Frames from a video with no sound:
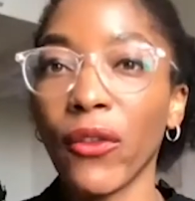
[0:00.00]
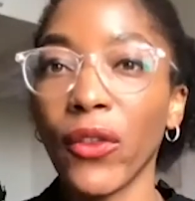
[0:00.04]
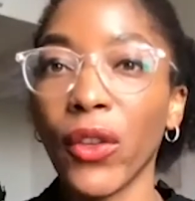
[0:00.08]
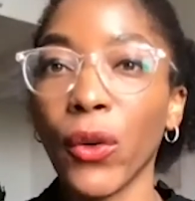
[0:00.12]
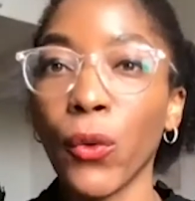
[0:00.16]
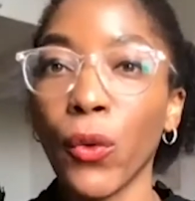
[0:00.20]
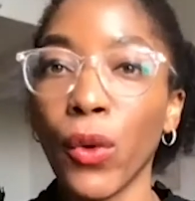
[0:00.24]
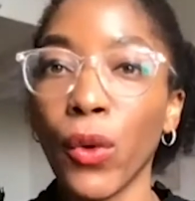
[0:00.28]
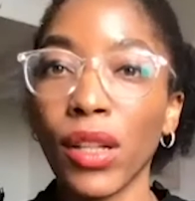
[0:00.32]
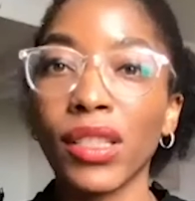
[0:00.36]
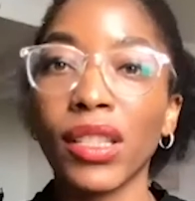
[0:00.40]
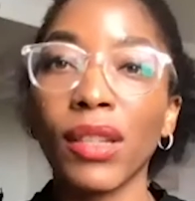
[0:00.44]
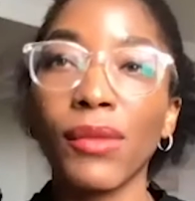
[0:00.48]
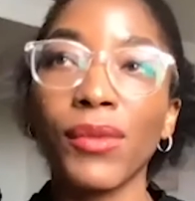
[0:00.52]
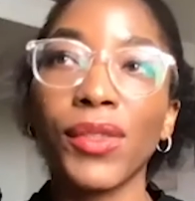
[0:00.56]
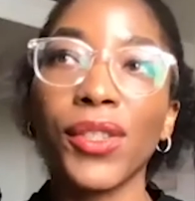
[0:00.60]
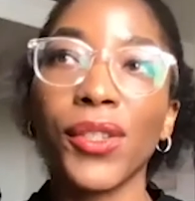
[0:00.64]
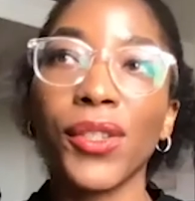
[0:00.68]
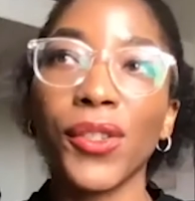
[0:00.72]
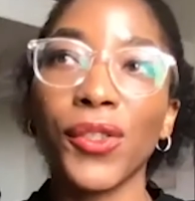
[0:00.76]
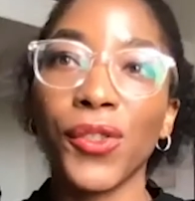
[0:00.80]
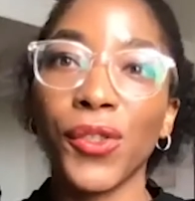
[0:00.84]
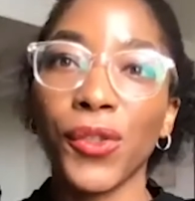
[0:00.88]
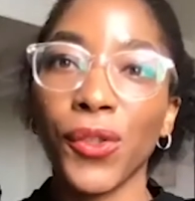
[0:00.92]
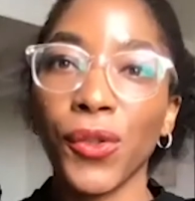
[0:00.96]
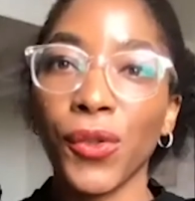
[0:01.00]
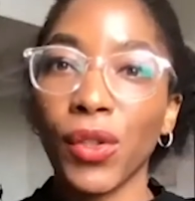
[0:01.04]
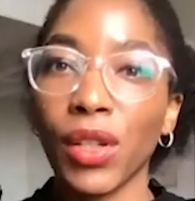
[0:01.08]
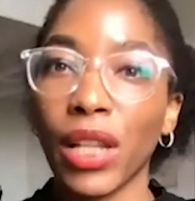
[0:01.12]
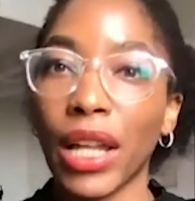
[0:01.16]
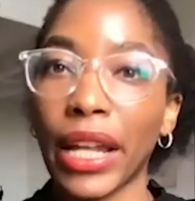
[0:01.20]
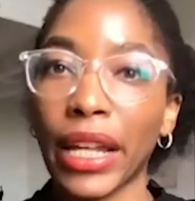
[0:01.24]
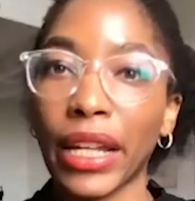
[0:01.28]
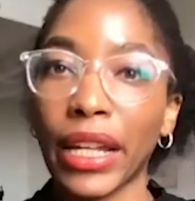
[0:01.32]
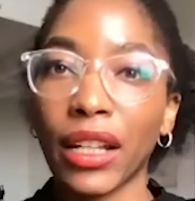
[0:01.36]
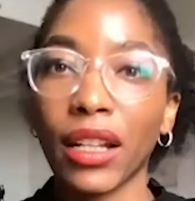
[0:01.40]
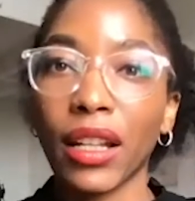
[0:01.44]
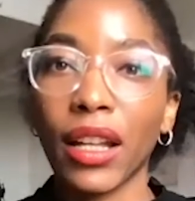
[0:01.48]
They want them to do
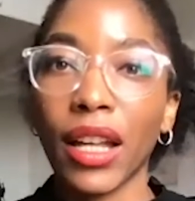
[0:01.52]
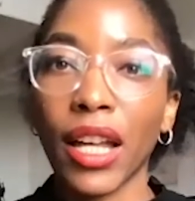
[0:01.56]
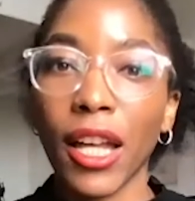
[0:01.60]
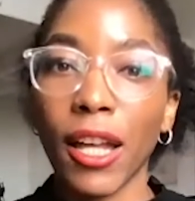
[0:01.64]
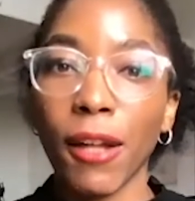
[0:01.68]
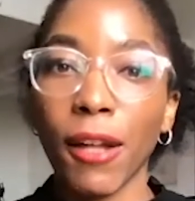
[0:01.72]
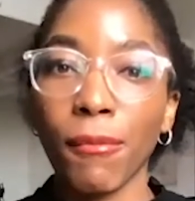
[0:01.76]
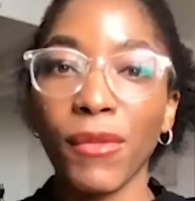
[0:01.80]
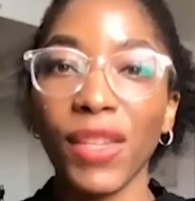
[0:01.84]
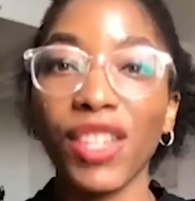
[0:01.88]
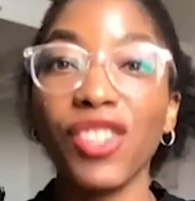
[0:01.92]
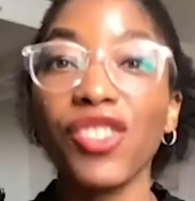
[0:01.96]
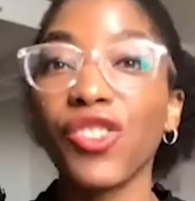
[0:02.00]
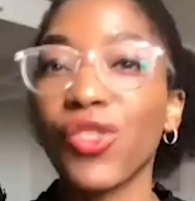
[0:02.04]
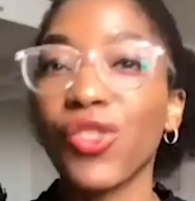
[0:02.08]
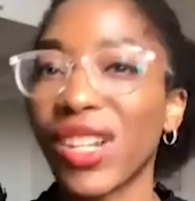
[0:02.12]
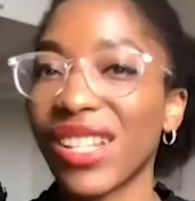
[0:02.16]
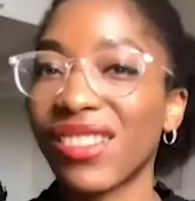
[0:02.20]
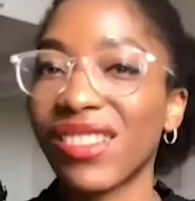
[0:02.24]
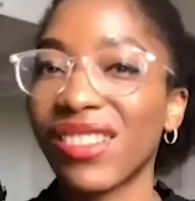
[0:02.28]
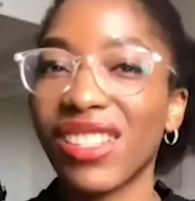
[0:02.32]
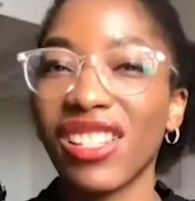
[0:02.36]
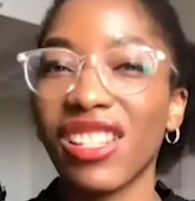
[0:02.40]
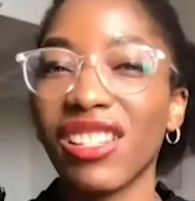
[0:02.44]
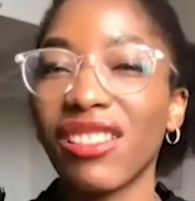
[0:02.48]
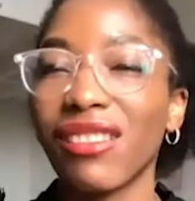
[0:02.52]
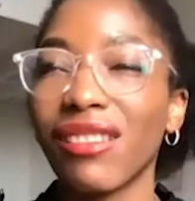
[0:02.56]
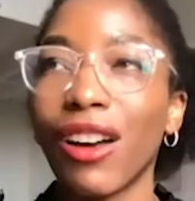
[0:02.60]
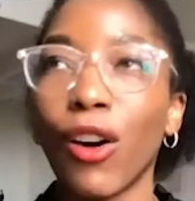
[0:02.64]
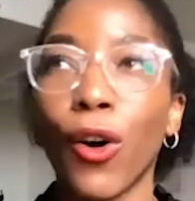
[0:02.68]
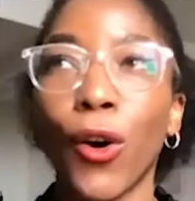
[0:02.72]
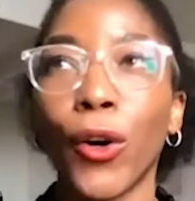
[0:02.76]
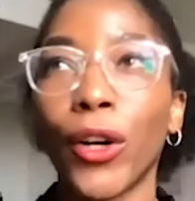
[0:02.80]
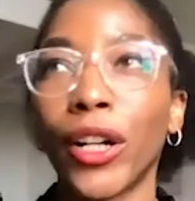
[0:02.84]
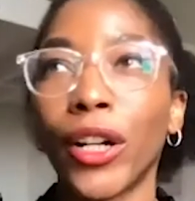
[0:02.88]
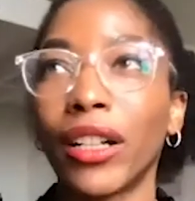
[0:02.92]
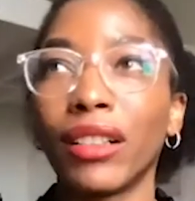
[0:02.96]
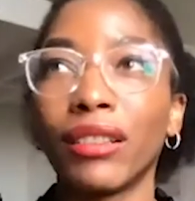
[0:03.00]
like interesting
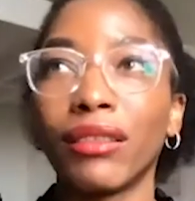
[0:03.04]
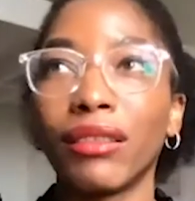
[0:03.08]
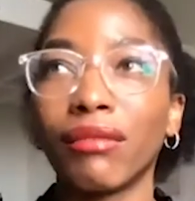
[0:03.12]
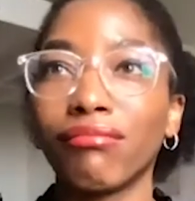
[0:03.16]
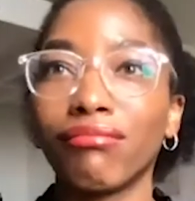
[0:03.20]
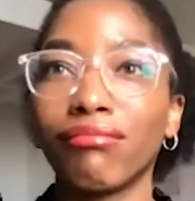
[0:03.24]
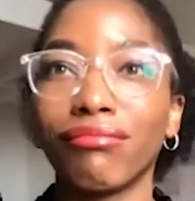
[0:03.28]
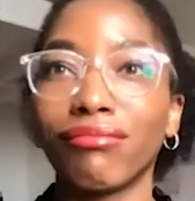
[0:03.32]
or